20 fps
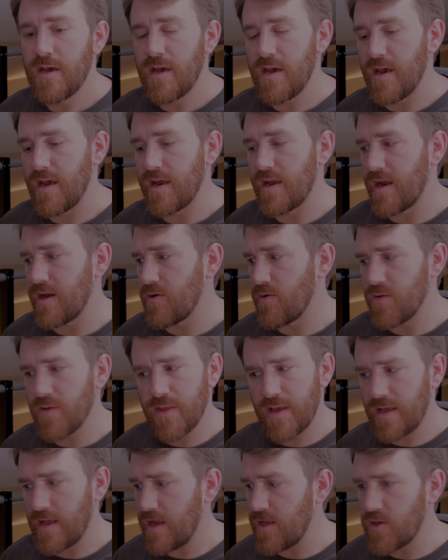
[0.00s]
and I don't
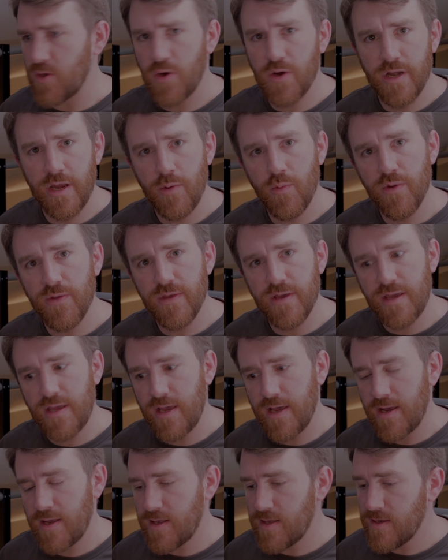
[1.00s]
think I saw any with the
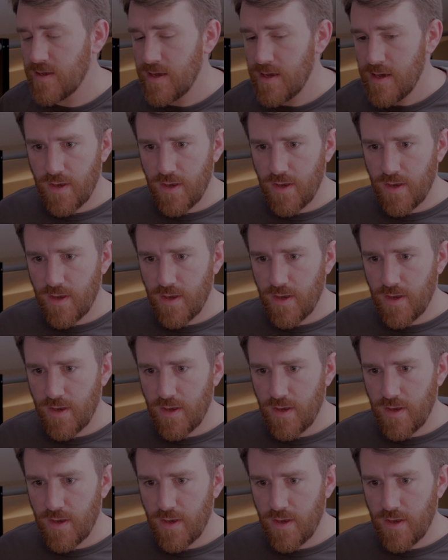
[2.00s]
kicks.